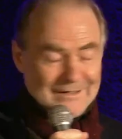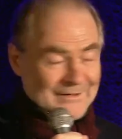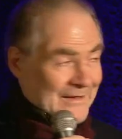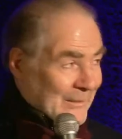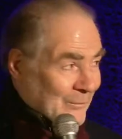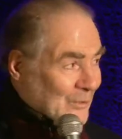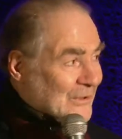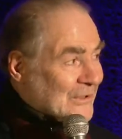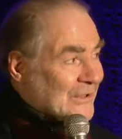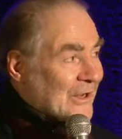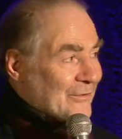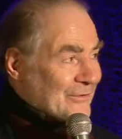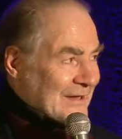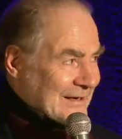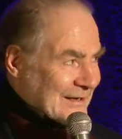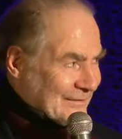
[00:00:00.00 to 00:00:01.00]
they would go
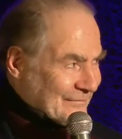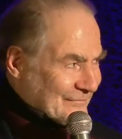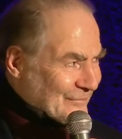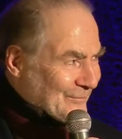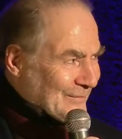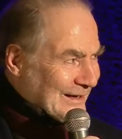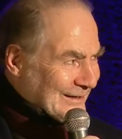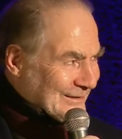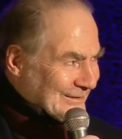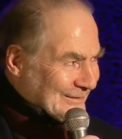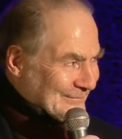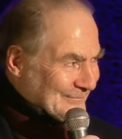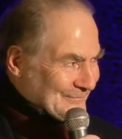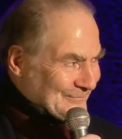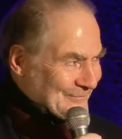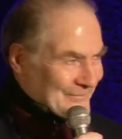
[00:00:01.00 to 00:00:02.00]
that extra mile,
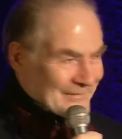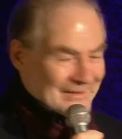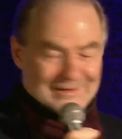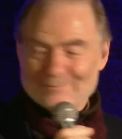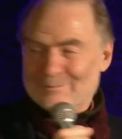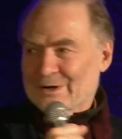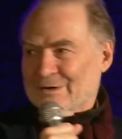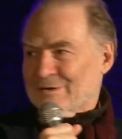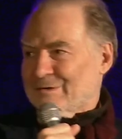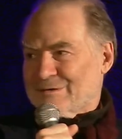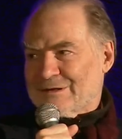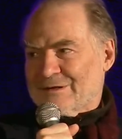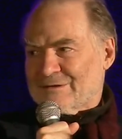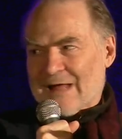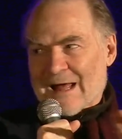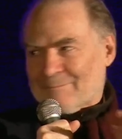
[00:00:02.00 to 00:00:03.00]
because
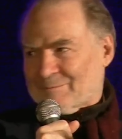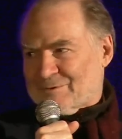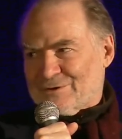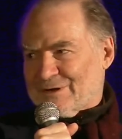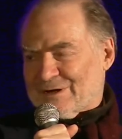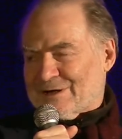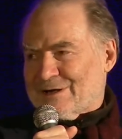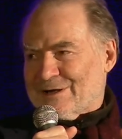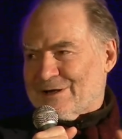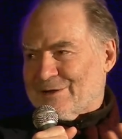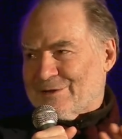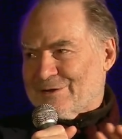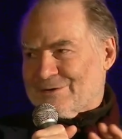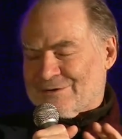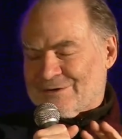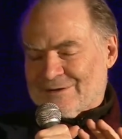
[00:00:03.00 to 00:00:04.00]
it's absolutely clear
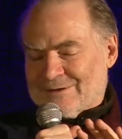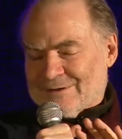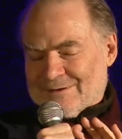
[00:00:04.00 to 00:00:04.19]
that